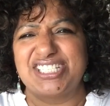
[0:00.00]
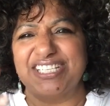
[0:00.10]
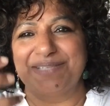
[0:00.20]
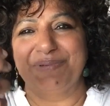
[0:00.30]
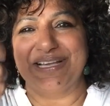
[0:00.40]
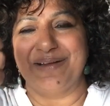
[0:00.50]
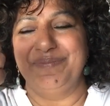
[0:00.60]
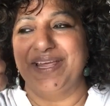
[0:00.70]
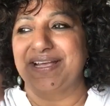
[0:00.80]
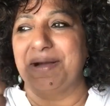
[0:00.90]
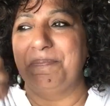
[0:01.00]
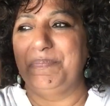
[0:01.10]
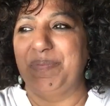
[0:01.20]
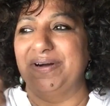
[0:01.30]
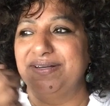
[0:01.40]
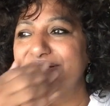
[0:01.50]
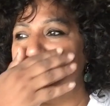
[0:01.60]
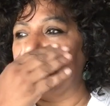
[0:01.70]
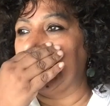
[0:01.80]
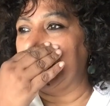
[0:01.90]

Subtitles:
just become like a burnt